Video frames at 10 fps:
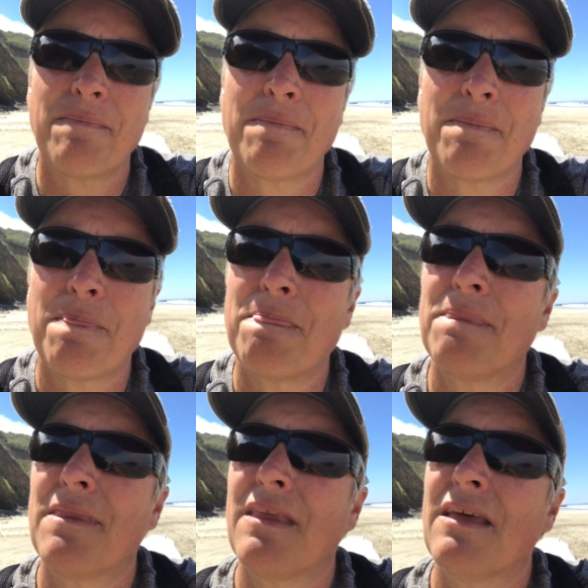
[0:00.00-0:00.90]

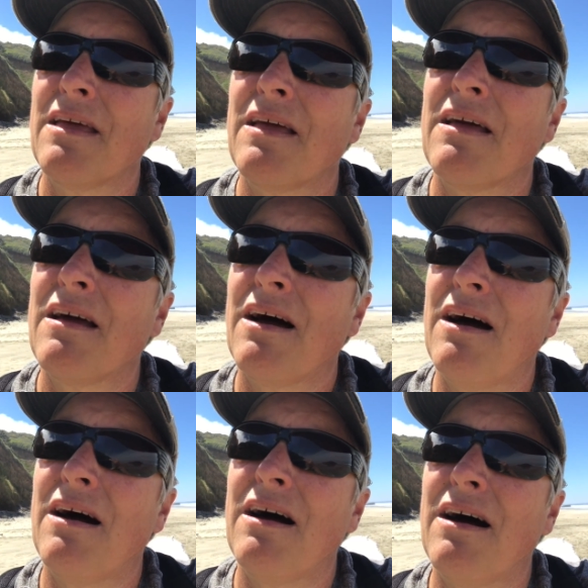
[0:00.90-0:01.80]

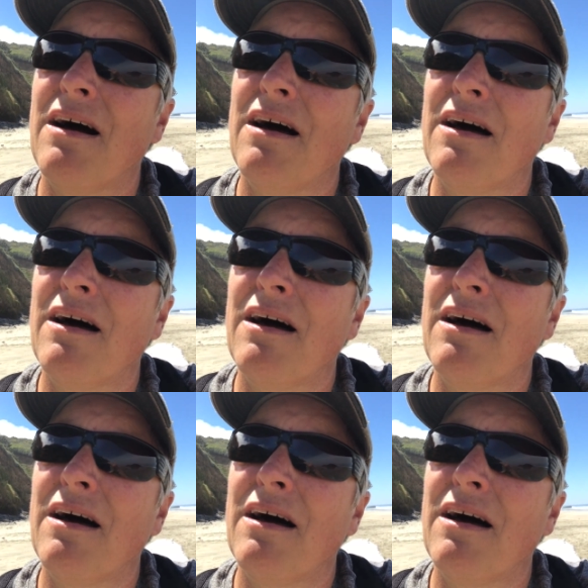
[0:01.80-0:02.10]
(silence)